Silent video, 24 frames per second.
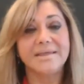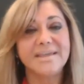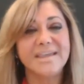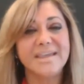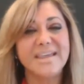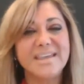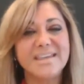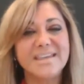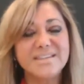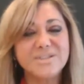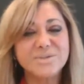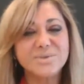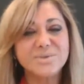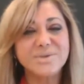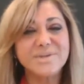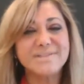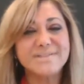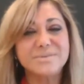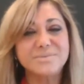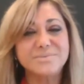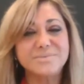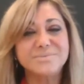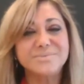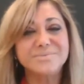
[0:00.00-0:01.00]
History
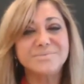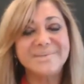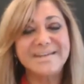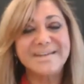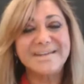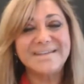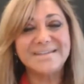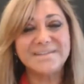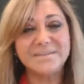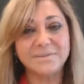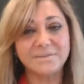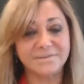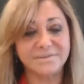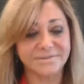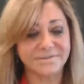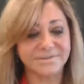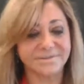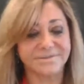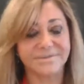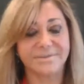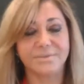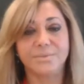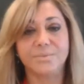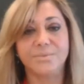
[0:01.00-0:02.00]
is riddled
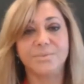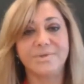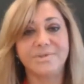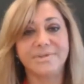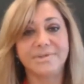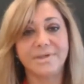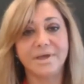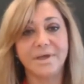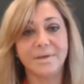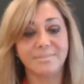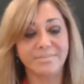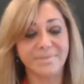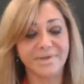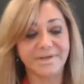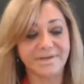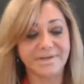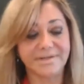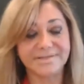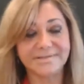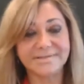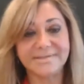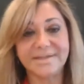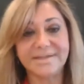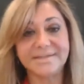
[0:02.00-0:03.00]
with
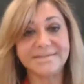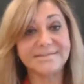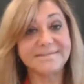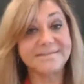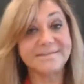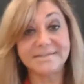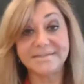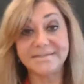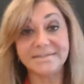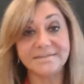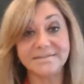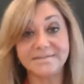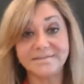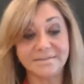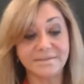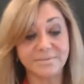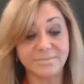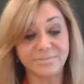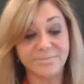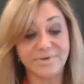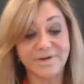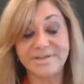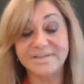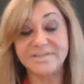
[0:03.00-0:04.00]
companies that didn't
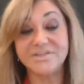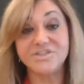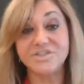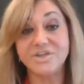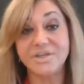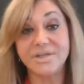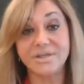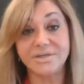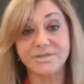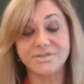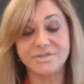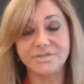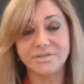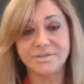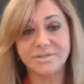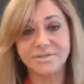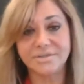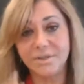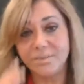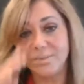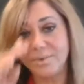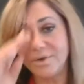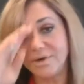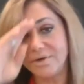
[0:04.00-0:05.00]
embrace change.
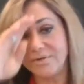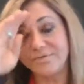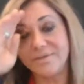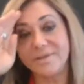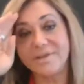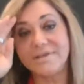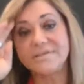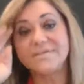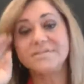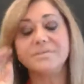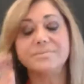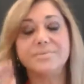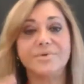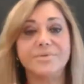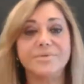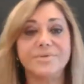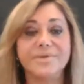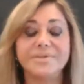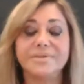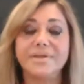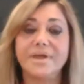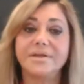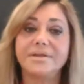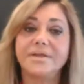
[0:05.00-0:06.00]
They weren't flexible. They
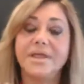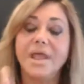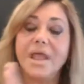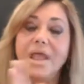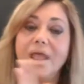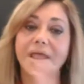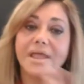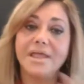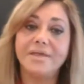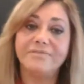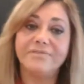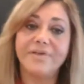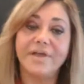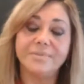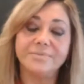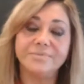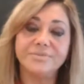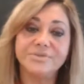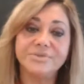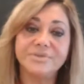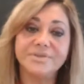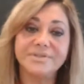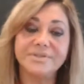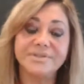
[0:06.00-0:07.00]
thought, if I'm
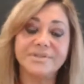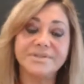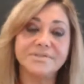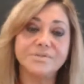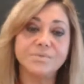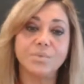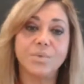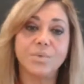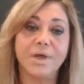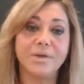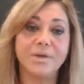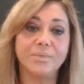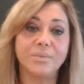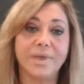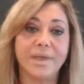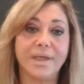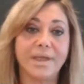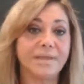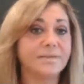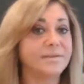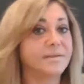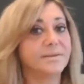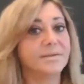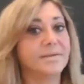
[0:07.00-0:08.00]
doing things one
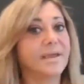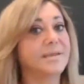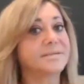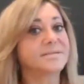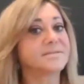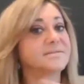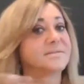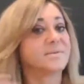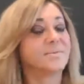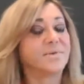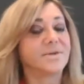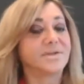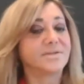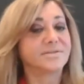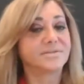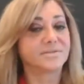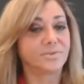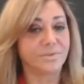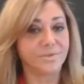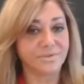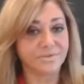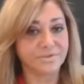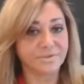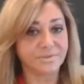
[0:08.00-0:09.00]
way, then that's the way it's
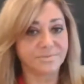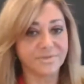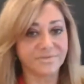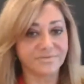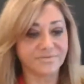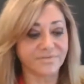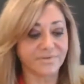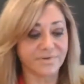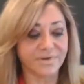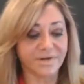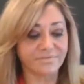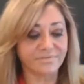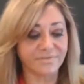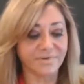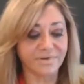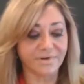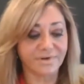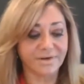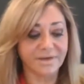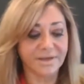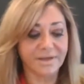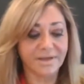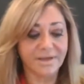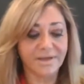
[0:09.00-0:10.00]
going to be
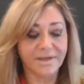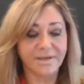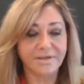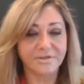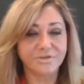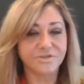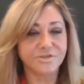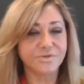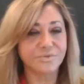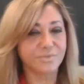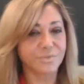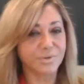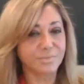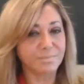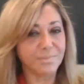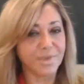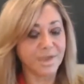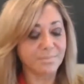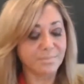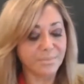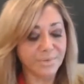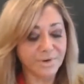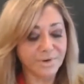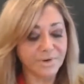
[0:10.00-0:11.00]
forever. Do you
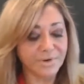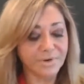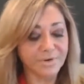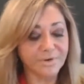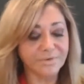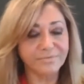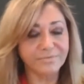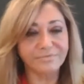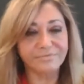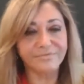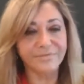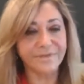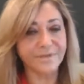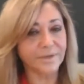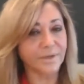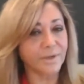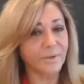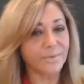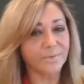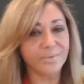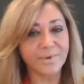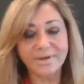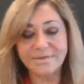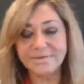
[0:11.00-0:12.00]
remember
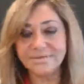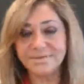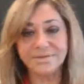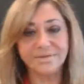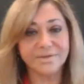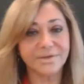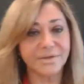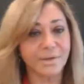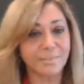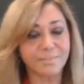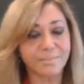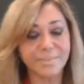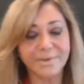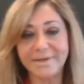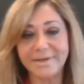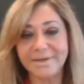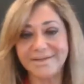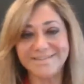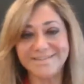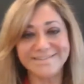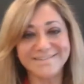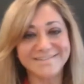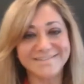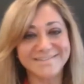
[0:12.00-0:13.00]
video rental
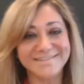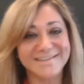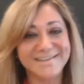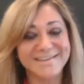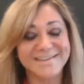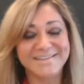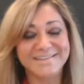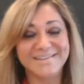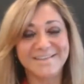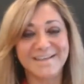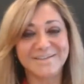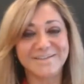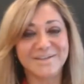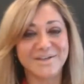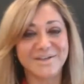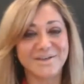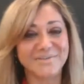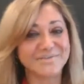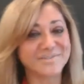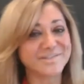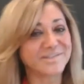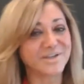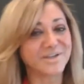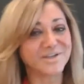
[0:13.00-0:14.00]
companies that kind
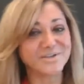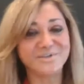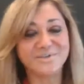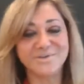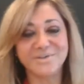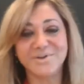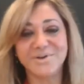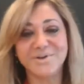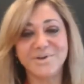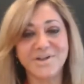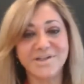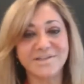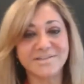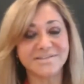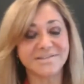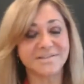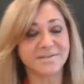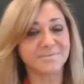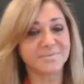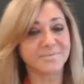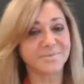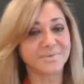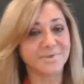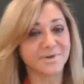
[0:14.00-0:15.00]
of stuck to their guns
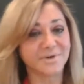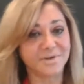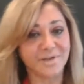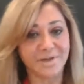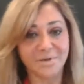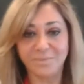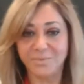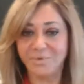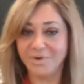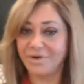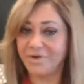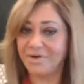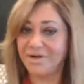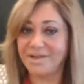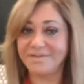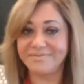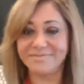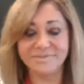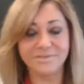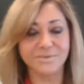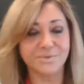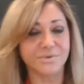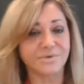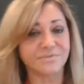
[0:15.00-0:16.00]
and they're like, we're going to have
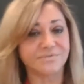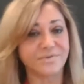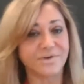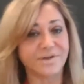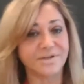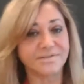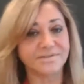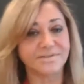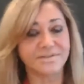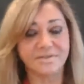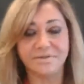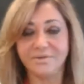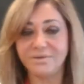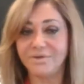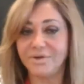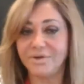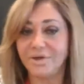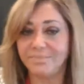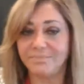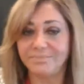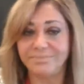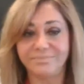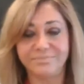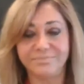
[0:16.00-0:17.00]
storefronts and you
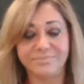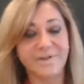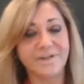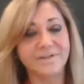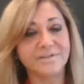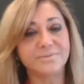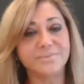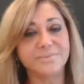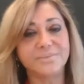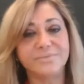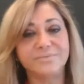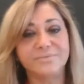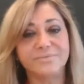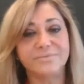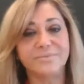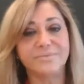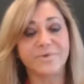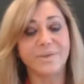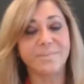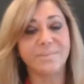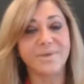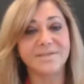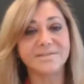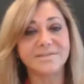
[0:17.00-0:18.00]
come rent
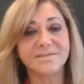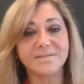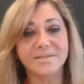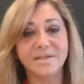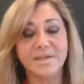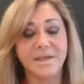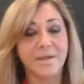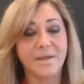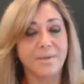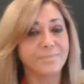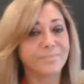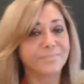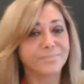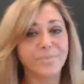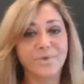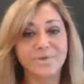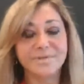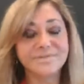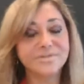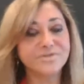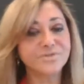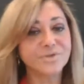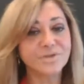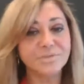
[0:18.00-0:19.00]
from us? Well,
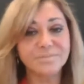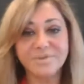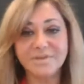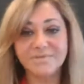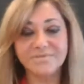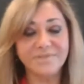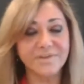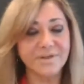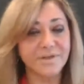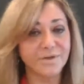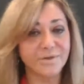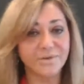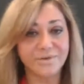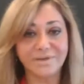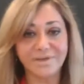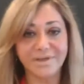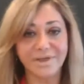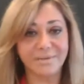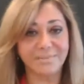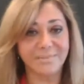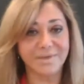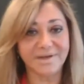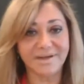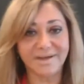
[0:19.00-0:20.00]
streaming video
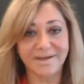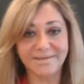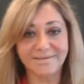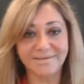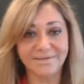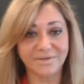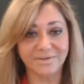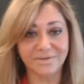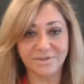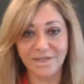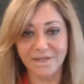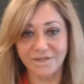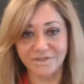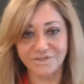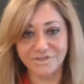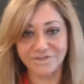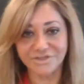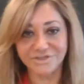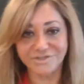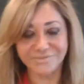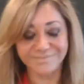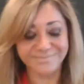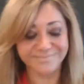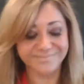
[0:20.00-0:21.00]
came and ate their
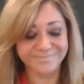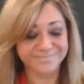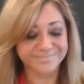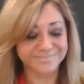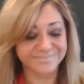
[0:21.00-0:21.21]
lunch.